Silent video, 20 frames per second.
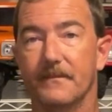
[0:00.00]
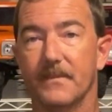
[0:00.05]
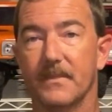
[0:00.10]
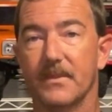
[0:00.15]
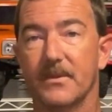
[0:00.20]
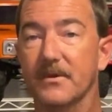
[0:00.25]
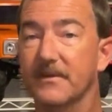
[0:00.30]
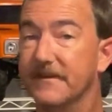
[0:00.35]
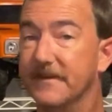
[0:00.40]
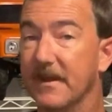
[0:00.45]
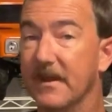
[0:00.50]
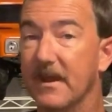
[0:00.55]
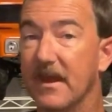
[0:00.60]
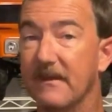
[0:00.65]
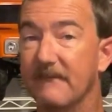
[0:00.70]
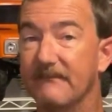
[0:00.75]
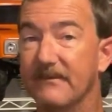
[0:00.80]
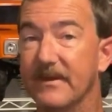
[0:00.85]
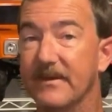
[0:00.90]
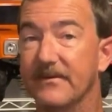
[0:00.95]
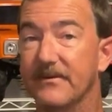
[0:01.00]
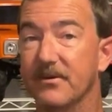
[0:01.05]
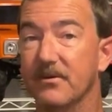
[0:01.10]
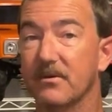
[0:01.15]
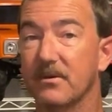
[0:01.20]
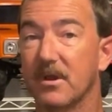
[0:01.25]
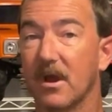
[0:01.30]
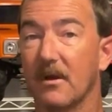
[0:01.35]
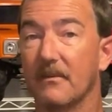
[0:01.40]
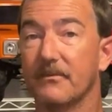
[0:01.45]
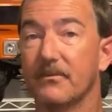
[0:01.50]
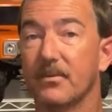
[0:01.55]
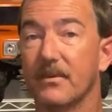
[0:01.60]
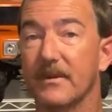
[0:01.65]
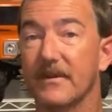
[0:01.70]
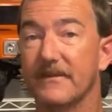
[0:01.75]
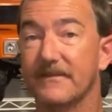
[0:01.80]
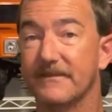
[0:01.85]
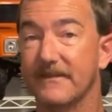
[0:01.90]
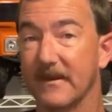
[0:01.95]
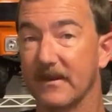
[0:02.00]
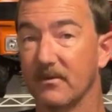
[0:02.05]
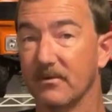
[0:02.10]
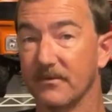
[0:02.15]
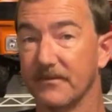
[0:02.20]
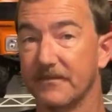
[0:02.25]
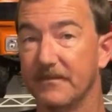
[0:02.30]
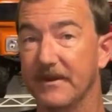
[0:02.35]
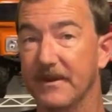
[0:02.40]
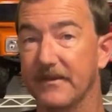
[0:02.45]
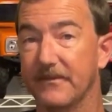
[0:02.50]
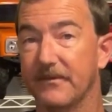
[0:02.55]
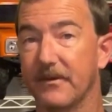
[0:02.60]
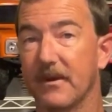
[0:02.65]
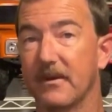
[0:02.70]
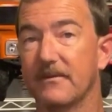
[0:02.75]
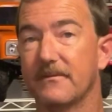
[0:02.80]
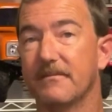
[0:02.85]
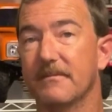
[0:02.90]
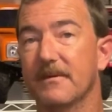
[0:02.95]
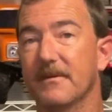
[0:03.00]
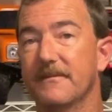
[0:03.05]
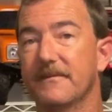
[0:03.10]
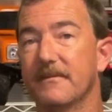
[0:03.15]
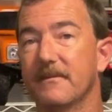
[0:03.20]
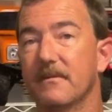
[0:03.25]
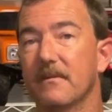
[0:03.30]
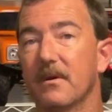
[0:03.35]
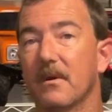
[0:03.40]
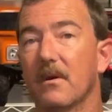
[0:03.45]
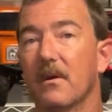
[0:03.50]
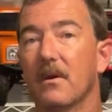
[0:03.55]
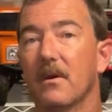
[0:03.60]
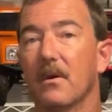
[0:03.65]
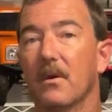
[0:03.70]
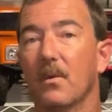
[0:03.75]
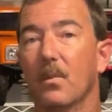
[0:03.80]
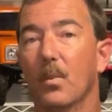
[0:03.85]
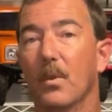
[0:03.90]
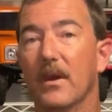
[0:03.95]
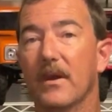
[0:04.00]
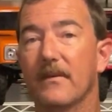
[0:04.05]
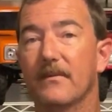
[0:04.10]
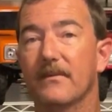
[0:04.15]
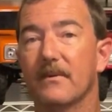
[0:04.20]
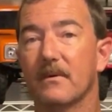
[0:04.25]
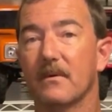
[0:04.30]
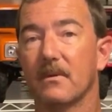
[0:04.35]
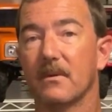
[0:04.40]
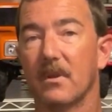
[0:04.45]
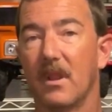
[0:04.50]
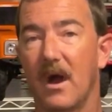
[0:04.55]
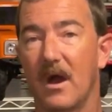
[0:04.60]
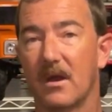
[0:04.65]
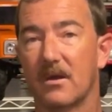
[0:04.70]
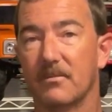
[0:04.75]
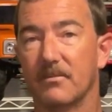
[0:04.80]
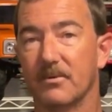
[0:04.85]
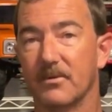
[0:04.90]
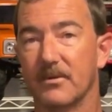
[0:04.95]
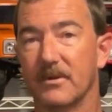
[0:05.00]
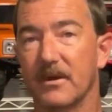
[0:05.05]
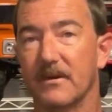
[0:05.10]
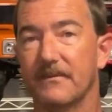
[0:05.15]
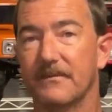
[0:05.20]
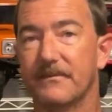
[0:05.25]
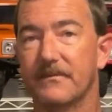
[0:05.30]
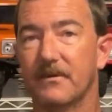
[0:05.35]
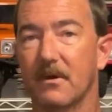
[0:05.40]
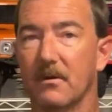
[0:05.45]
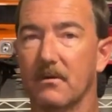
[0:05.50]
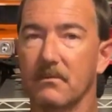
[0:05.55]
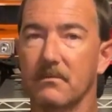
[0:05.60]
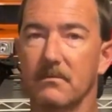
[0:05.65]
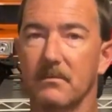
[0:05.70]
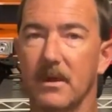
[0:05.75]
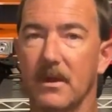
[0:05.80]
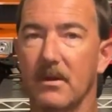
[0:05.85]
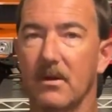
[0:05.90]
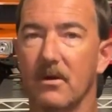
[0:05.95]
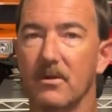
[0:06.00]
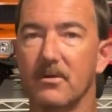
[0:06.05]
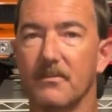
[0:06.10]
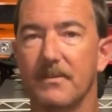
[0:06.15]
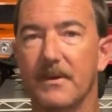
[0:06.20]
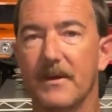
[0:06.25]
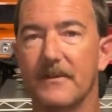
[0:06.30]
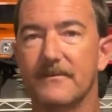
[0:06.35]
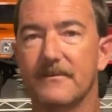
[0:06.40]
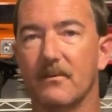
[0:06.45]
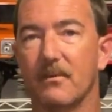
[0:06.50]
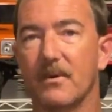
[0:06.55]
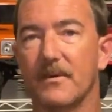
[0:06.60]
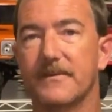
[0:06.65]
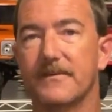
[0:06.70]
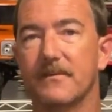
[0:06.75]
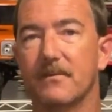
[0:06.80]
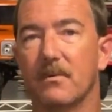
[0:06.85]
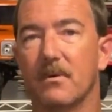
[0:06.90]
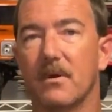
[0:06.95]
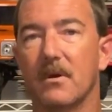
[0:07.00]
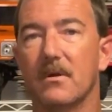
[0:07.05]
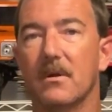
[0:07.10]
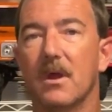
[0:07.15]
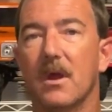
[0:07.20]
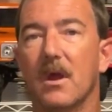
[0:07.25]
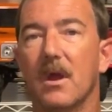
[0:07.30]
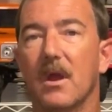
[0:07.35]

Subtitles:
The Gen 8 V2 comes with a single-speed transmission with lockable diffs. So it all depends on what you want.